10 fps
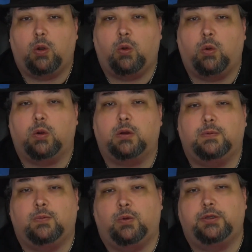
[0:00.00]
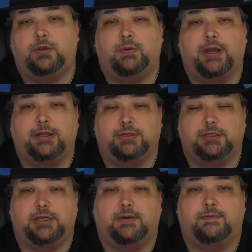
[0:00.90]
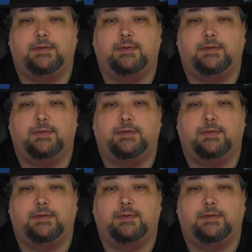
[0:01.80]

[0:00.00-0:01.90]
or one you write yourself.